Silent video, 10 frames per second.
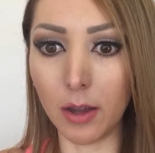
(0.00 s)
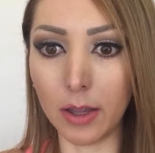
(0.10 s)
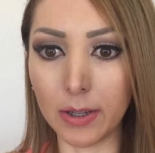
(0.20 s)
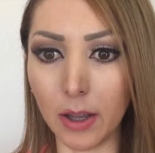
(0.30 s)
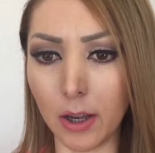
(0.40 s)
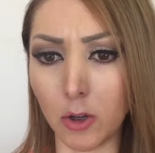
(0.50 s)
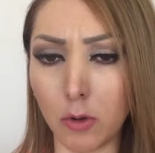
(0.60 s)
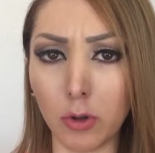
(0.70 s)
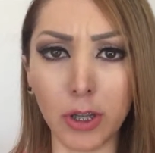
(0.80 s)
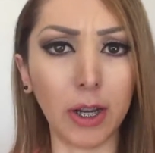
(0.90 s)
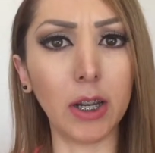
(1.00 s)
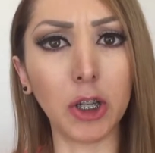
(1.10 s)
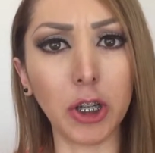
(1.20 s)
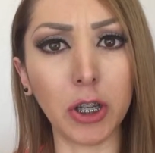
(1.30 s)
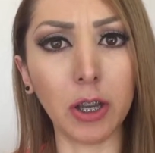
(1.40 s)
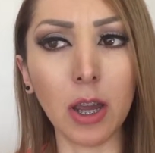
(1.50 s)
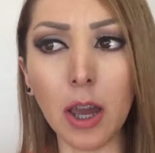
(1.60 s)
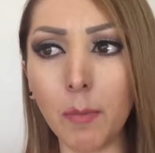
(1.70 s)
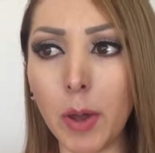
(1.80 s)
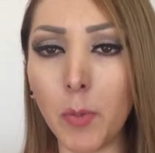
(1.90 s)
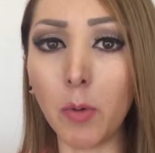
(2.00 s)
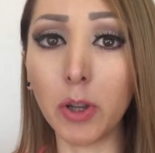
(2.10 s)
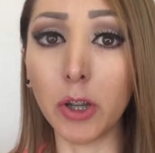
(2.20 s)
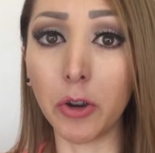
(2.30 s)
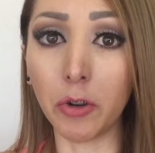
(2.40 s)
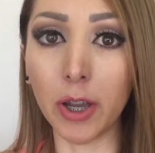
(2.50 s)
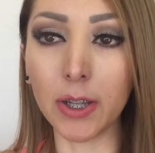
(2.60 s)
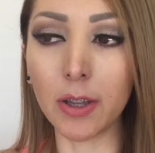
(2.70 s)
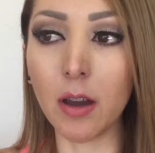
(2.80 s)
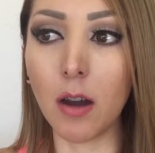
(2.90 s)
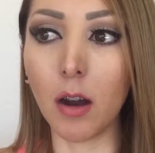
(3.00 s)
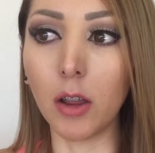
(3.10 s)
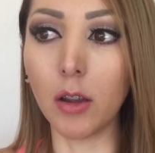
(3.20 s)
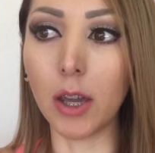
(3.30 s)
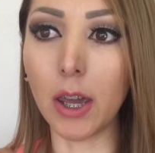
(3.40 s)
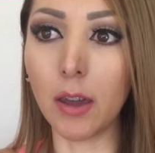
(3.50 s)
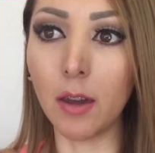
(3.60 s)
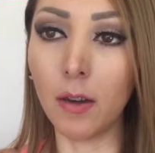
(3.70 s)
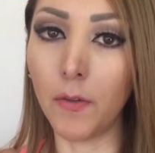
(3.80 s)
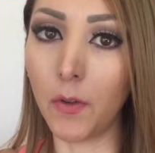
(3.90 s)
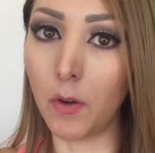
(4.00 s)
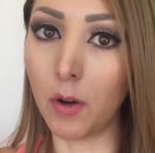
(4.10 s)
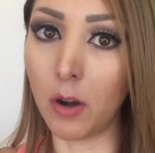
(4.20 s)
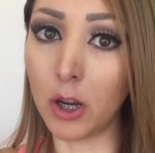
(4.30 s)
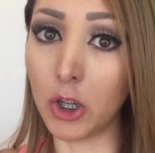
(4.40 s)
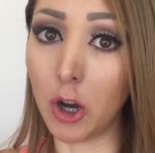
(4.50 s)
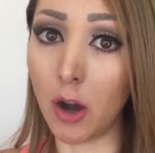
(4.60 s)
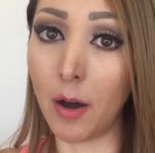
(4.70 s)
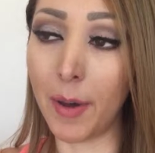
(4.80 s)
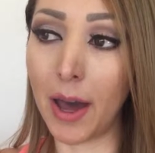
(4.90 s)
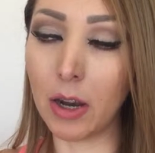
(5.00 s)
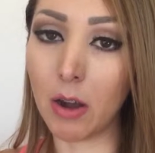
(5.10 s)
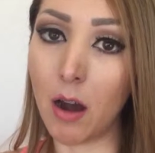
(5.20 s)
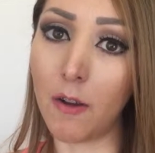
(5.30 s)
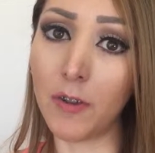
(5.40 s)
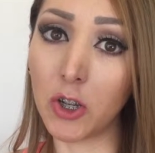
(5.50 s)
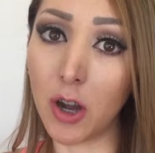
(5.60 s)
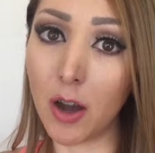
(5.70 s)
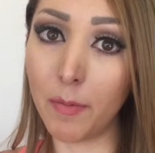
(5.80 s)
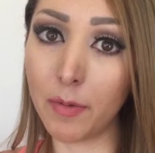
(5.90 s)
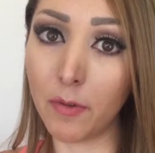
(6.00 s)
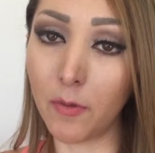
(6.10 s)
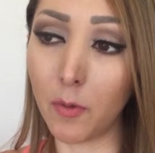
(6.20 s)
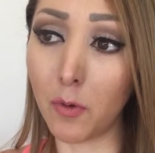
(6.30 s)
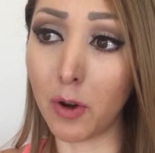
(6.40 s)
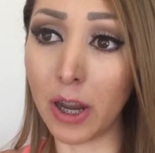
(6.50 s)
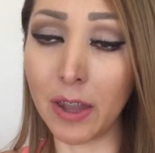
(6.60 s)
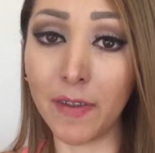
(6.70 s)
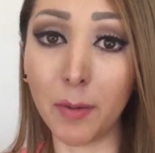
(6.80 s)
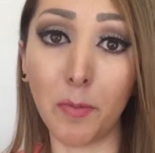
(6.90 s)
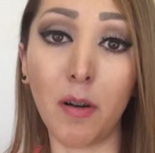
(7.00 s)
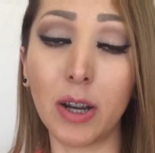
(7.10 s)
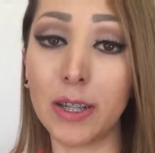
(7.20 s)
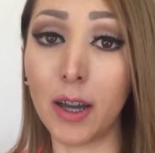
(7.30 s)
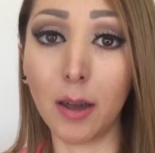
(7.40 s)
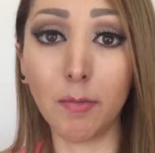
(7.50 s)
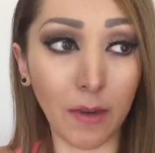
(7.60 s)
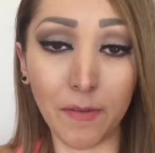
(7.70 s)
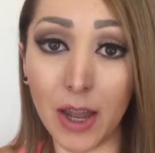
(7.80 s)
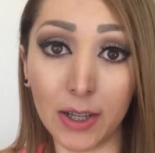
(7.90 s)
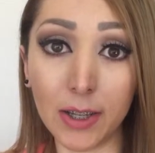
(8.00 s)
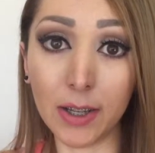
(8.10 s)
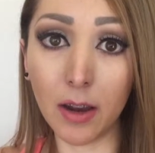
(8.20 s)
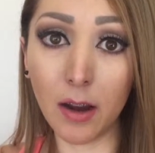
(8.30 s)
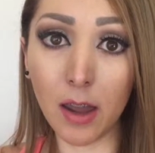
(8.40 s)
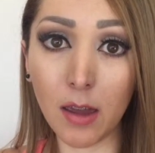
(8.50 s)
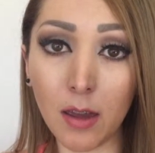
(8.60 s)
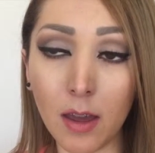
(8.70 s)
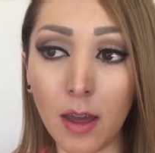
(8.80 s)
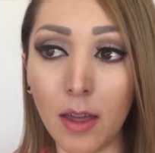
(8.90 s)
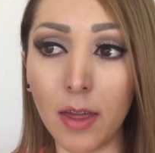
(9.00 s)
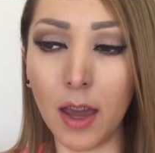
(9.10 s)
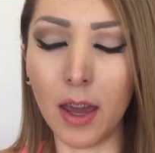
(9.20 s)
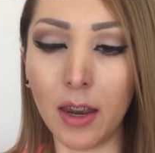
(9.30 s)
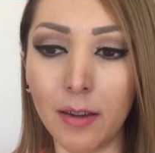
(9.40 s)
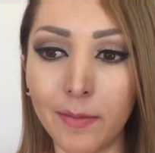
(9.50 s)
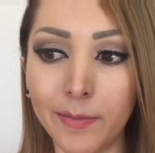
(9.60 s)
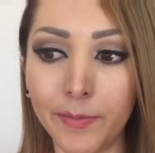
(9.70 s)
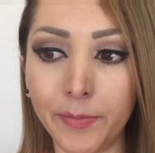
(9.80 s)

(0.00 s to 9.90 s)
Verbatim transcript: this electrical technician, people with degrees are looking for a job at a coffee shop or even part-time if necessary, then